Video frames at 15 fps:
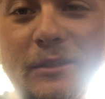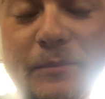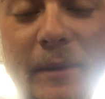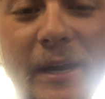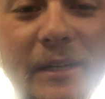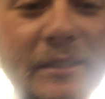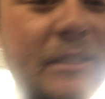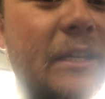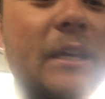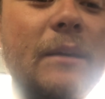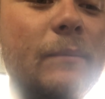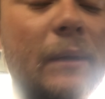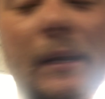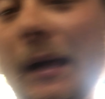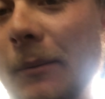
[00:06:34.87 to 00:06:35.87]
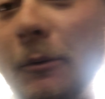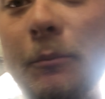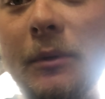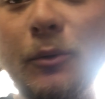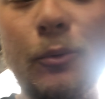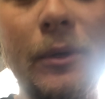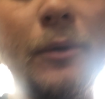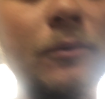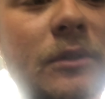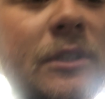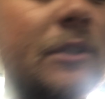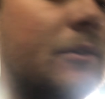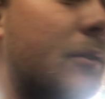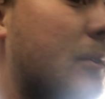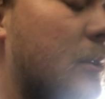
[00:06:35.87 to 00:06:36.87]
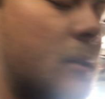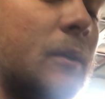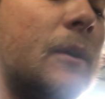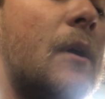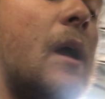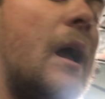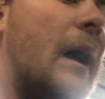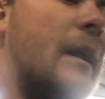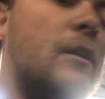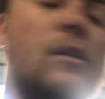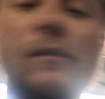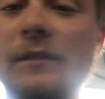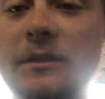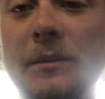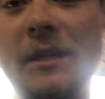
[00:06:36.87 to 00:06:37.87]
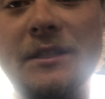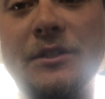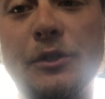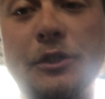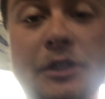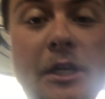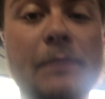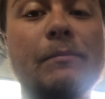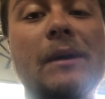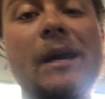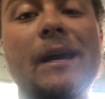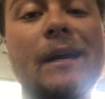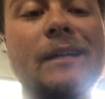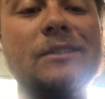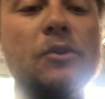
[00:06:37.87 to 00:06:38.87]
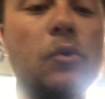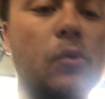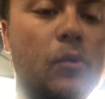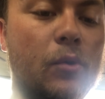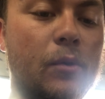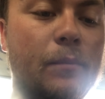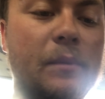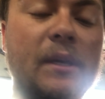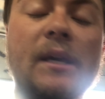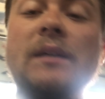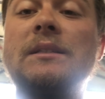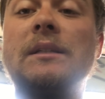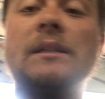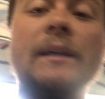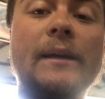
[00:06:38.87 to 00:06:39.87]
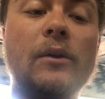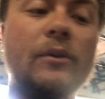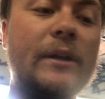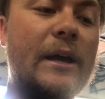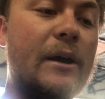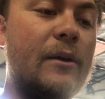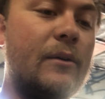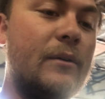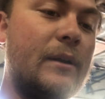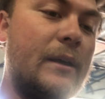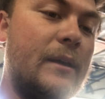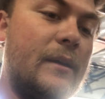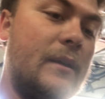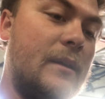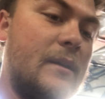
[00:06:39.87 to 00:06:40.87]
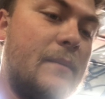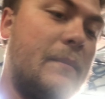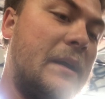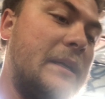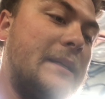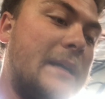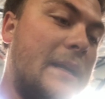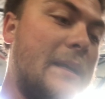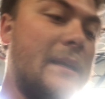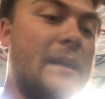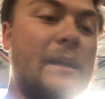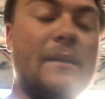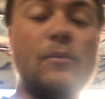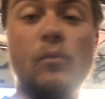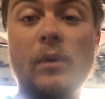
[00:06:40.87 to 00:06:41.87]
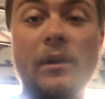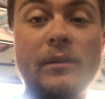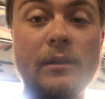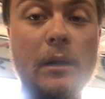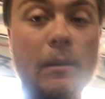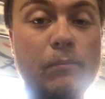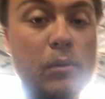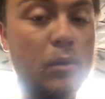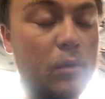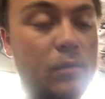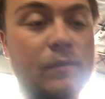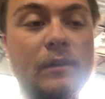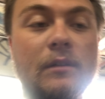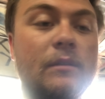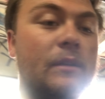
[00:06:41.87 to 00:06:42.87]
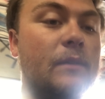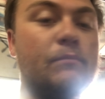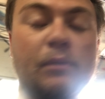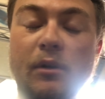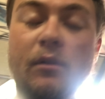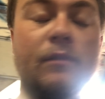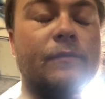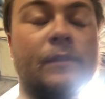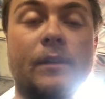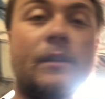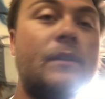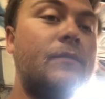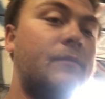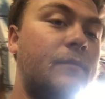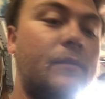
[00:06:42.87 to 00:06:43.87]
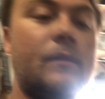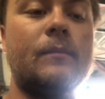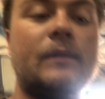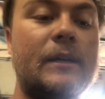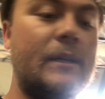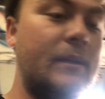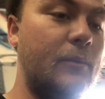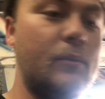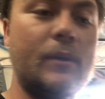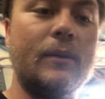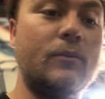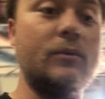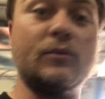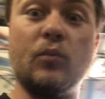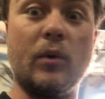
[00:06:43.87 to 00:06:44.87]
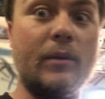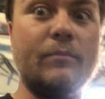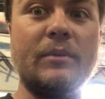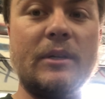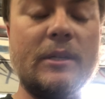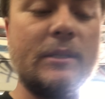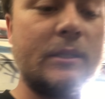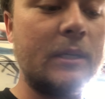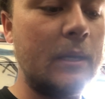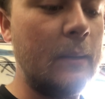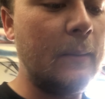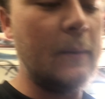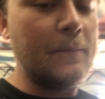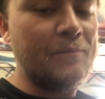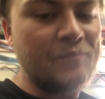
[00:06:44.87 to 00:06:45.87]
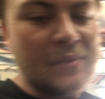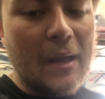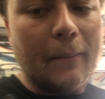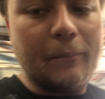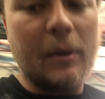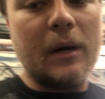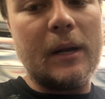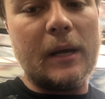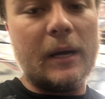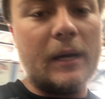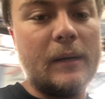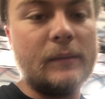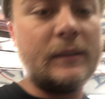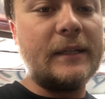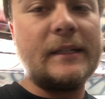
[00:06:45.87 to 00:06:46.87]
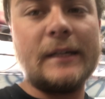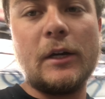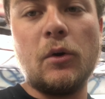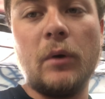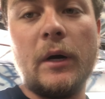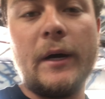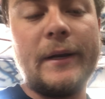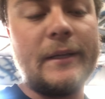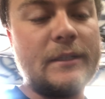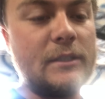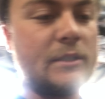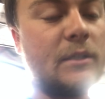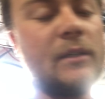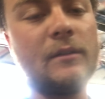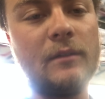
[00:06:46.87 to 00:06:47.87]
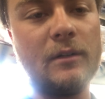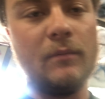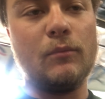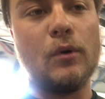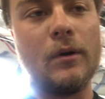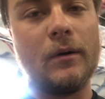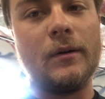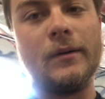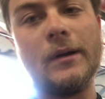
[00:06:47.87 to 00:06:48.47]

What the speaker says: made it seem, and I'm going to be real with you. I don't know if it's because they're cheap bags or because it did go down and I might not have got it welded on perfect from like when it was one piece. But they did go on. It just took a little more